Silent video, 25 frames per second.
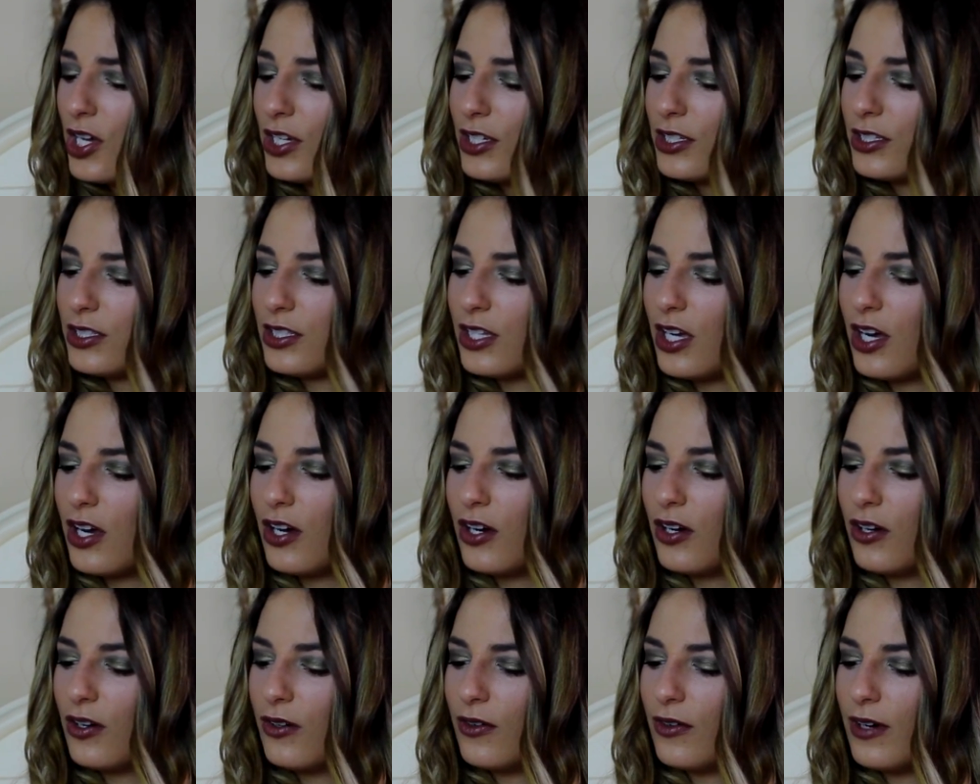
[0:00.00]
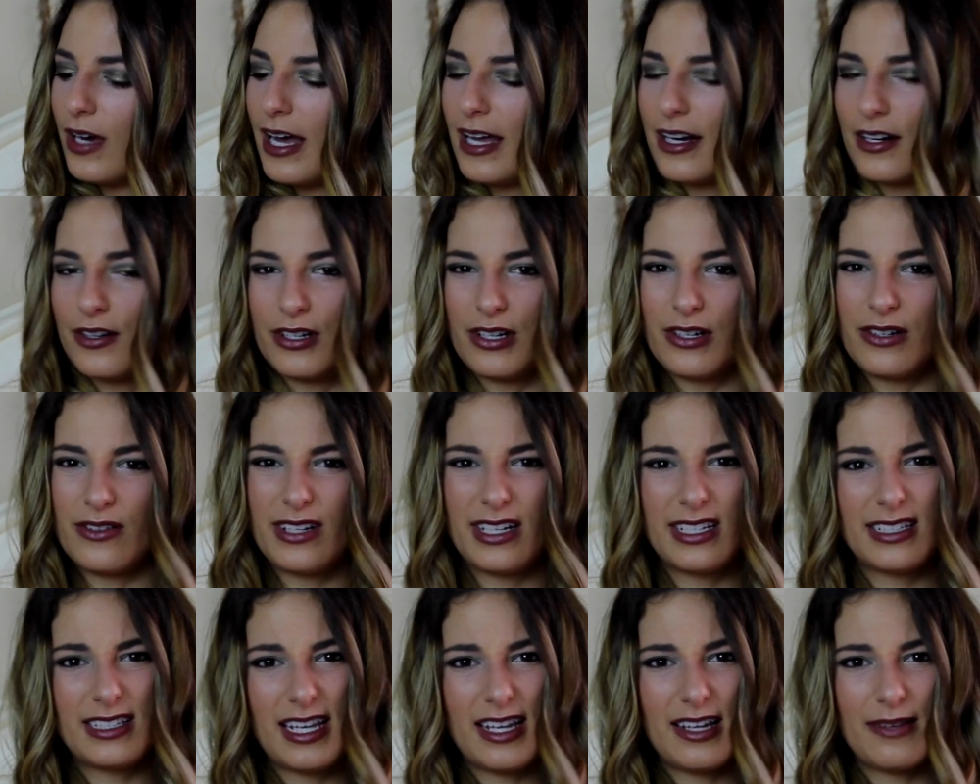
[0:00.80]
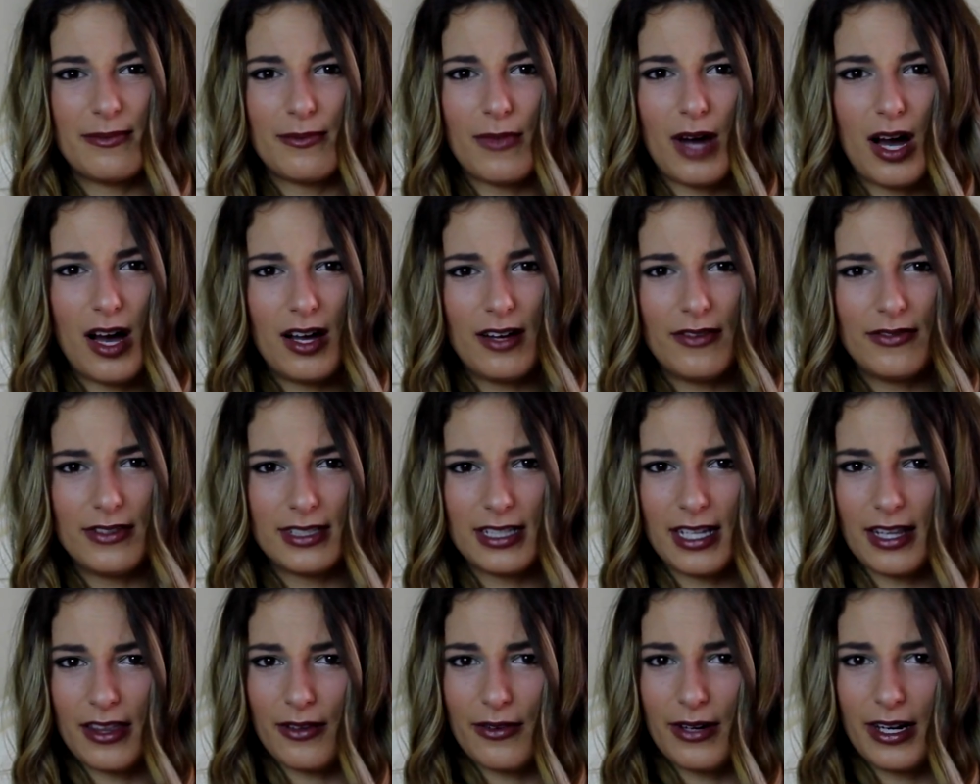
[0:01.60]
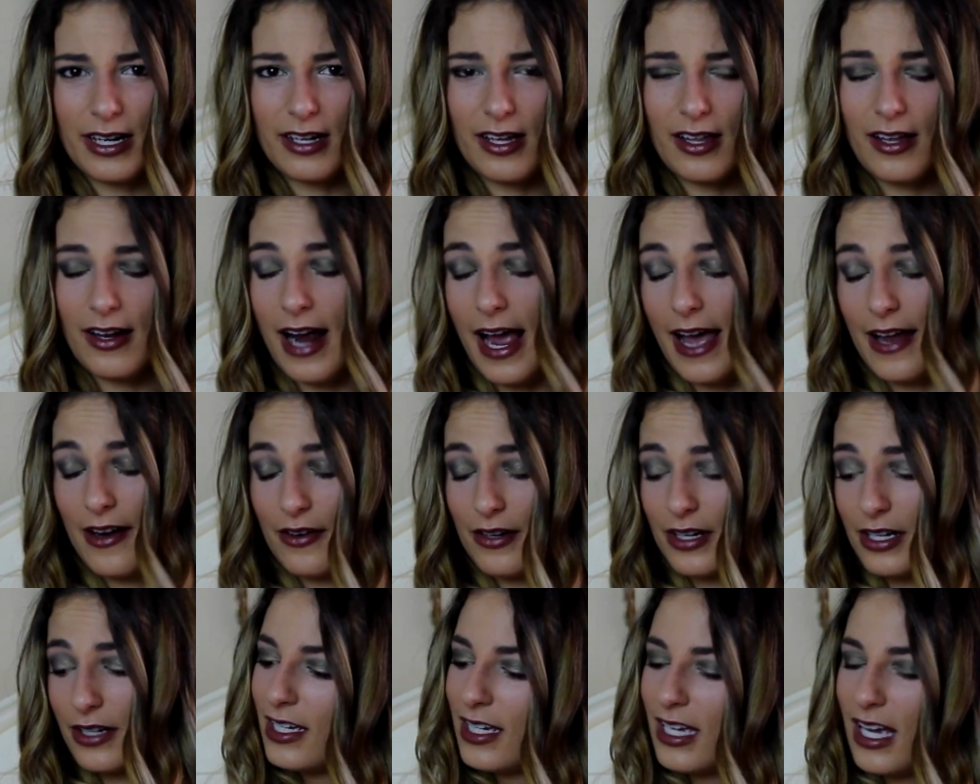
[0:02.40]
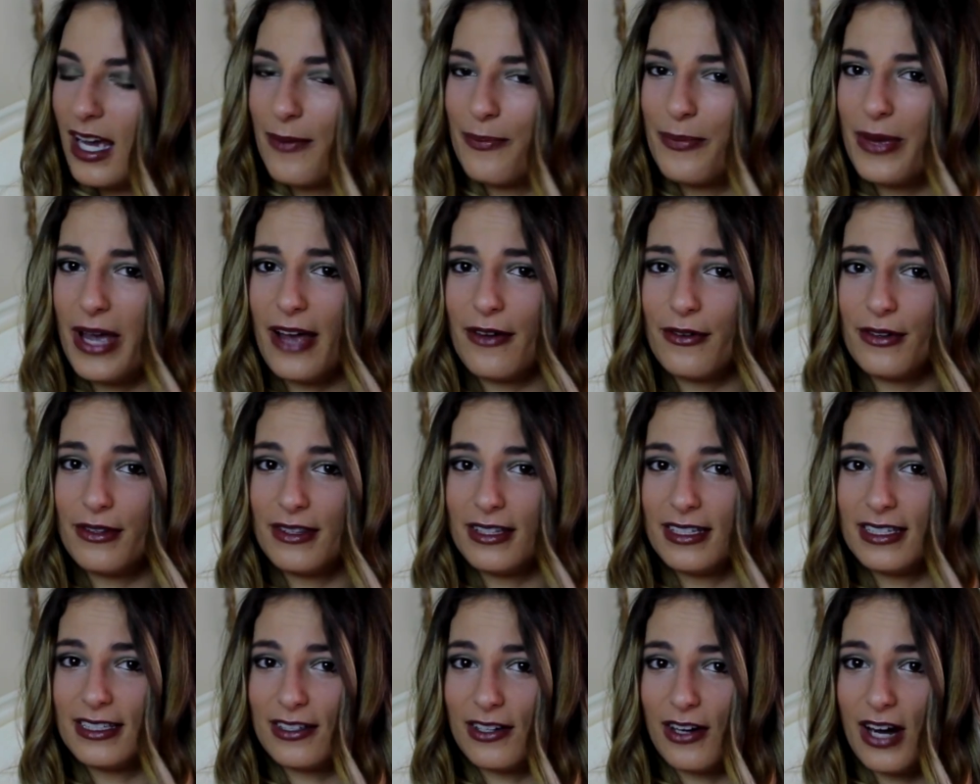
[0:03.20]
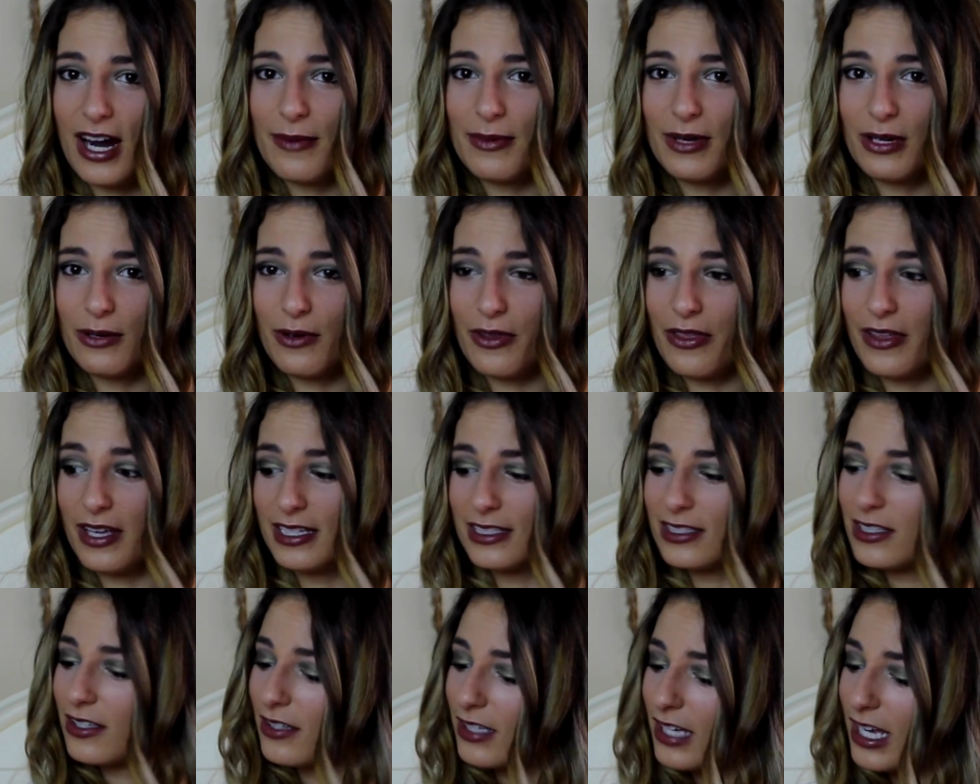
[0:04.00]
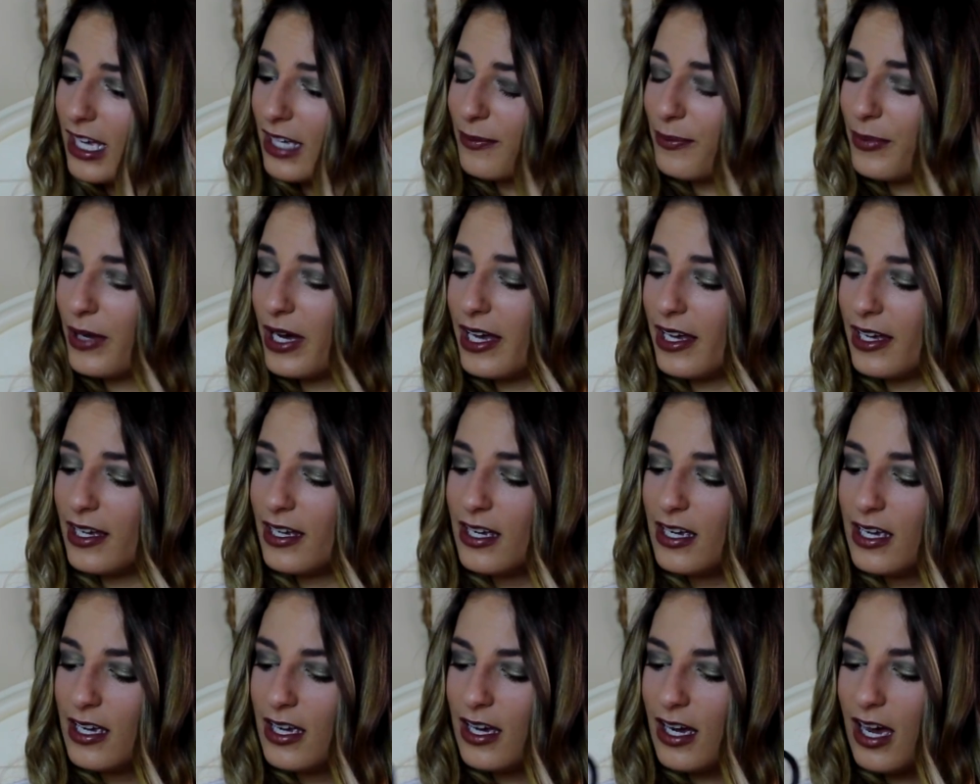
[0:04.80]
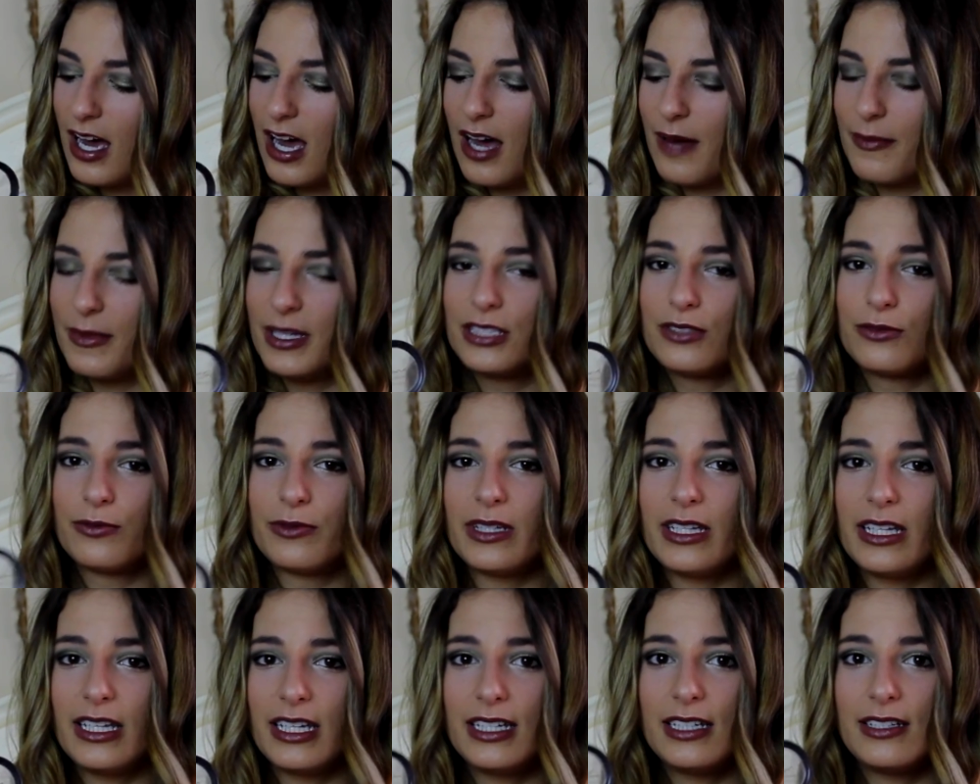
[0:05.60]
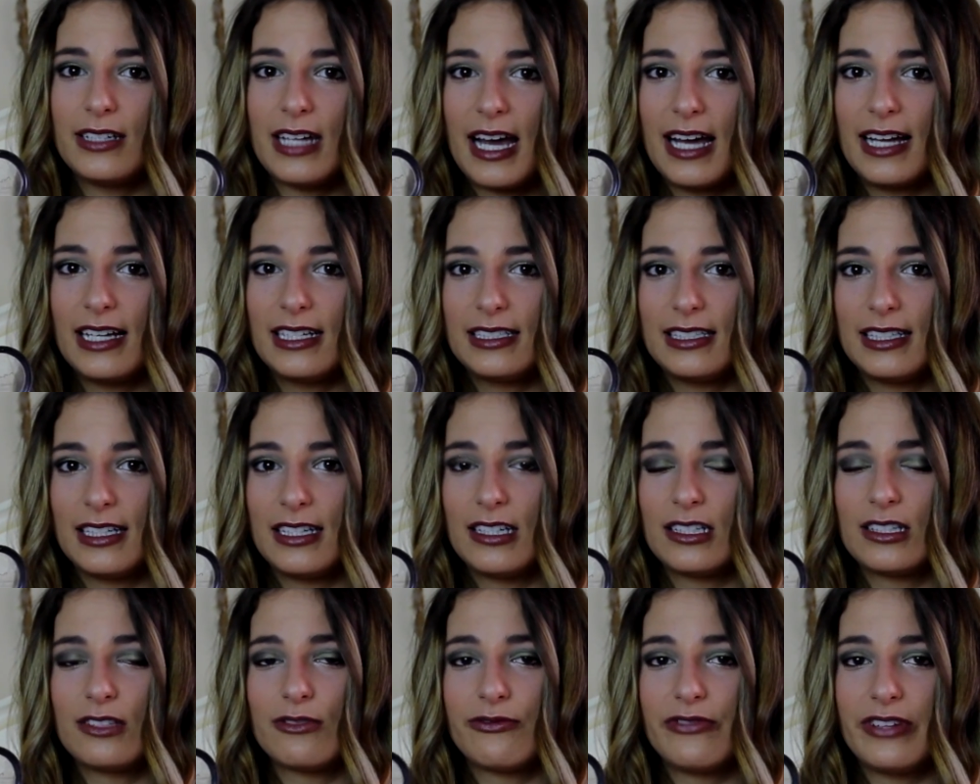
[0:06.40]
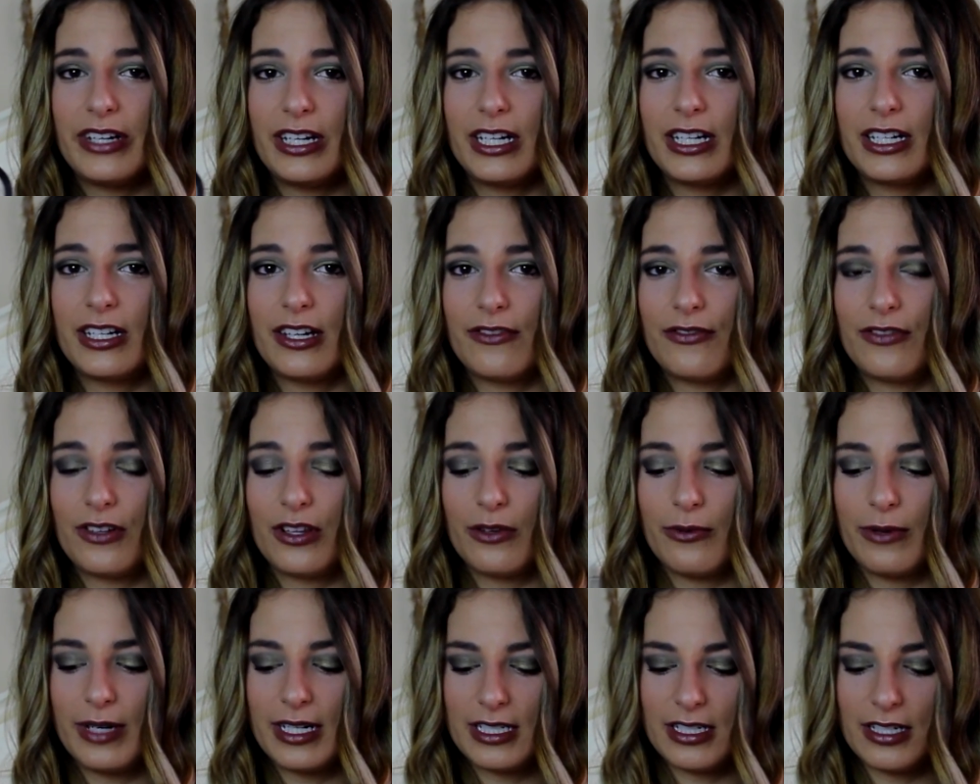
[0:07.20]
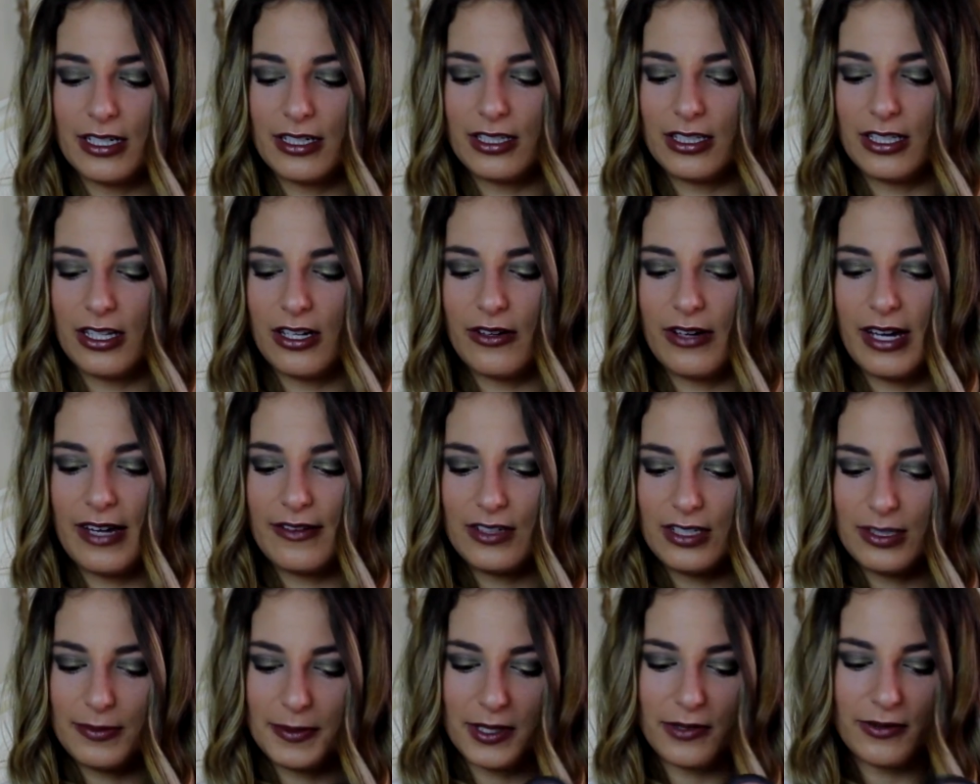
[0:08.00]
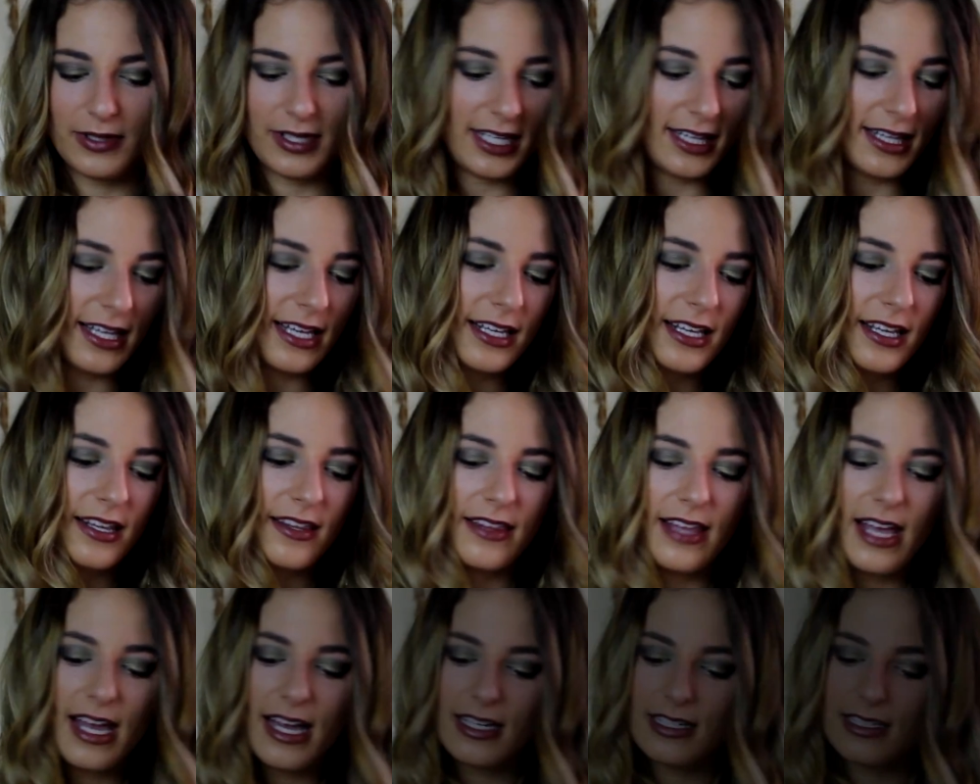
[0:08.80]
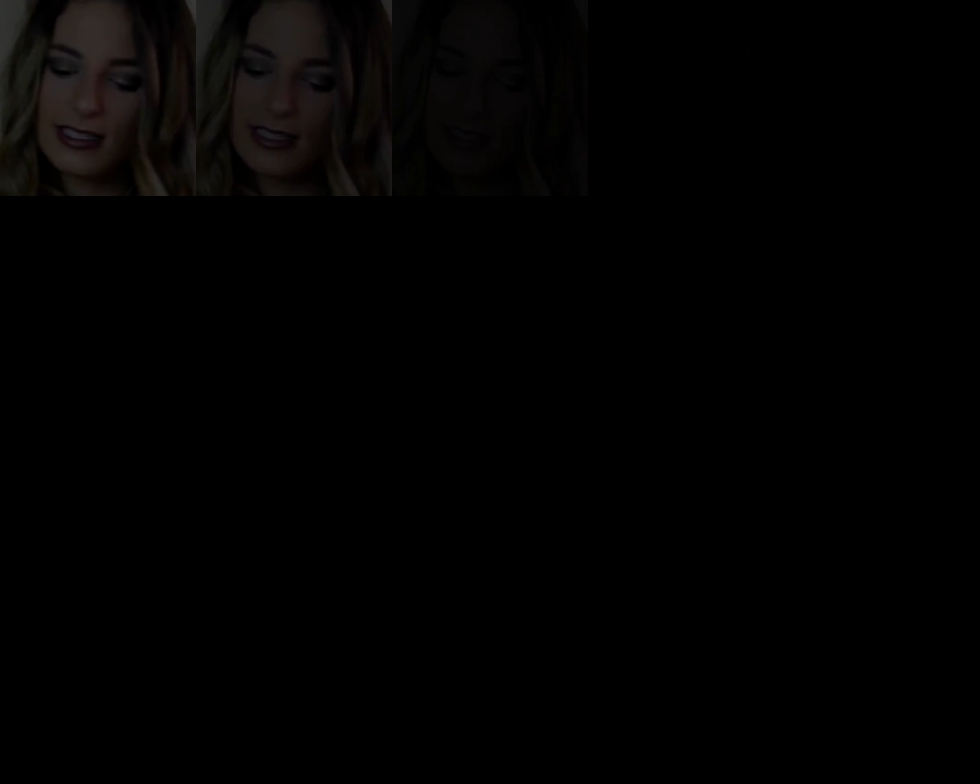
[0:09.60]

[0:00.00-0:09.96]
So I don't know, is that mauve? Is that the right color? I don't know. I'm bad with describing what things look like, but it's really nice and it's very good for the winter, so I've just been really liking that.